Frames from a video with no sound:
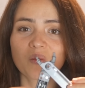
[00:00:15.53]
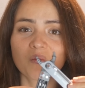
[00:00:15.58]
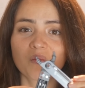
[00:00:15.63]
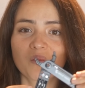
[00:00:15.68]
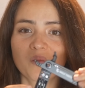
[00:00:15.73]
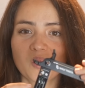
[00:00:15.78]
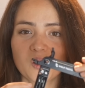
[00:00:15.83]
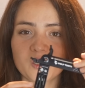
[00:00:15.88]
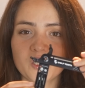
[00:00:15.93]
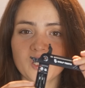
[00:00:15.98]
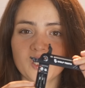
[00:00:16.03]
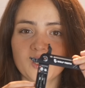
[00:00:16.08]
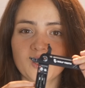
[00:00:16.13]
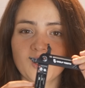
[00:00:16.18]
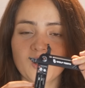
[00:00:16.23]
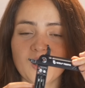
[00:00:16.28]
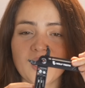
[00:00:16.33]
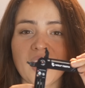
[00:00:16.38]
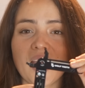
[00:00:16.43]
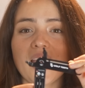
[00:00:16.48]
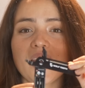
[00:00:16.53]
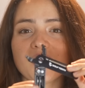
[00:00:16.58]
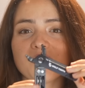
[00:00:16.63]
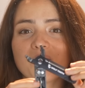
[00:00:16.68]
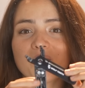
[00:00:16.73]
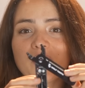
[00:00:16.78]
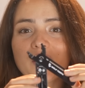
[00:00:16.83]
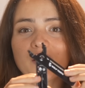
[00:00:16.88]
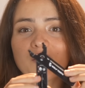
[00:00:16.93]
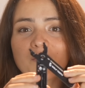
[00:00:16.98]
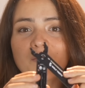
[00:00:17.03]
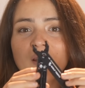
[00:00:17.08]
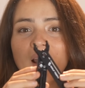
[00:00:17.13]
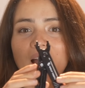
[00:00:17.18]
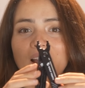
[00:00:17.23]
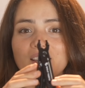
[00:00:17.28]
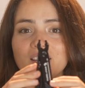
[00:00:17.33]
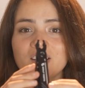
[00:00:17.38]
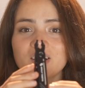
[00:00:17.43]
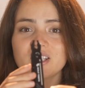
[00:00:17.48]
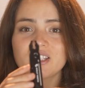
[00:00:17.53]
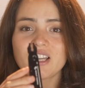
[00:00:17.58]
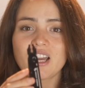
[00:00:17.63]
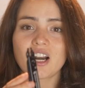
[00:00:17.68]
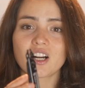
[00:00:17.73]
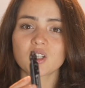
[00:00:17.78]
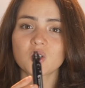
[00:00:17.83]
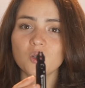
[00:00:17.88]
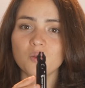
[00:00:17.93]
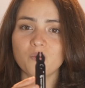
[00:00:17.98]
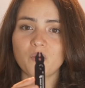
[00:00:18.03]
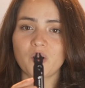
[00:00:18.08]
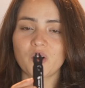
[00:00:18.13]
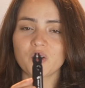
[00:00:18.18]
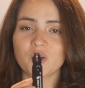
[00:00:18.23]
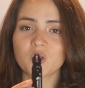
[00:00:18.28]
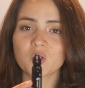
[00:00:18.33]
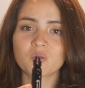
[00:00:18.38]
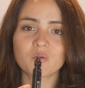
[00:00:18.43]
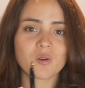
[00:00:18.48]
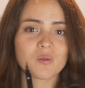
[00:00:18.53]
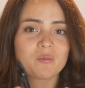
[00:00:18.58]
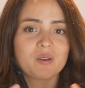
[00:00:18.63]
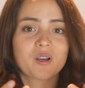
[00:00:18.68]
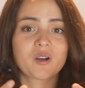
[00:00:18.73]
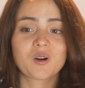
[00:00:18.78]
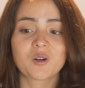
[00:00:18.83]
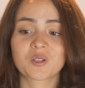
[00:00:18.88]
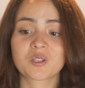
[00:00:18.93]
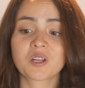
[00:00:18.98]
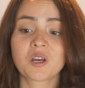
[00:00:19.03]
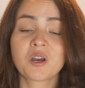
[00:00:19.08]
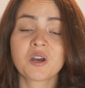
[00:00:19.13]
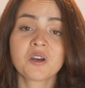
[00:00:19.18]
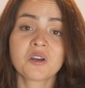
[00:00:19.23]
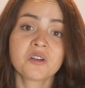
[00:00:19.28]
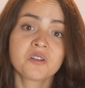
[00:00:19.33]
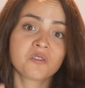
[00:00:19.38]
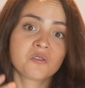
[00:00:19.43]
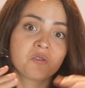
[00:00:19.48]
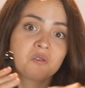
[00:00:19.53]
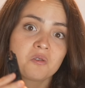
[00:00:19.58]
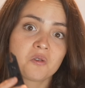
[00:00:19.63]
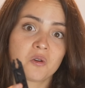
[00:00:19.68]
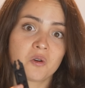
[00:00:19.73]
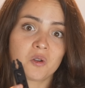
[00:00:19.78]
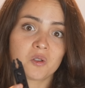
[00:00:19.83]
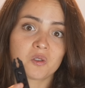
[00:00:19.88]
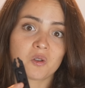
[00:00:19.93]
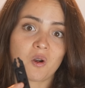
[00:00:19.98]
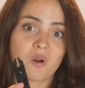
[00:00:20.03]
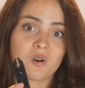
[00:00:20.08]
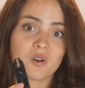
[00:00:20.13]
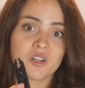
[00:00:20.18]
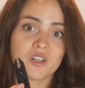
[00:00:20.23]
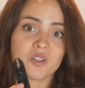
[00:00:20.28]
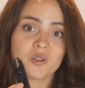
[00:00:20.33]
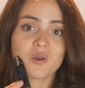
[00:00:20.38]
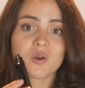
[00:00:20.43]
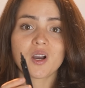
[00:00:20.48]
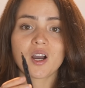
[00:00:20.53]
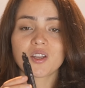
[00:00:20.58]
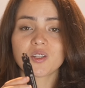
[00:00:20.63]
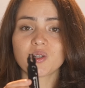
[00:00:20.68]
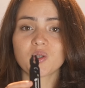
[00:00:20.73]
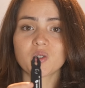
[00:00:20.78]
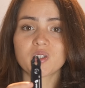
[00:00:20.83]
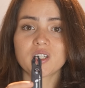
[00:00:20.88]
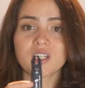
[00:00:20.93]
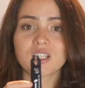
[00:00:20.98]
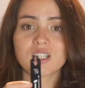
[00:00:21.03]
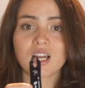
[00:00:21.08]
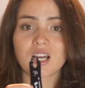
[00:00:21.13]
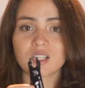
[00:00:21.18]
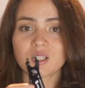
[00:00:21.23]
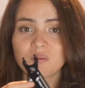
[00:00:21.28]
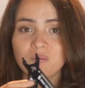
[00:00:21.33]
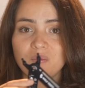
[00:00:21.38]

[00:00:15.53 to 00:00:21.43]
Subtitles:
multi-tool 8-bit pliers. They are super useful because not only you can use it as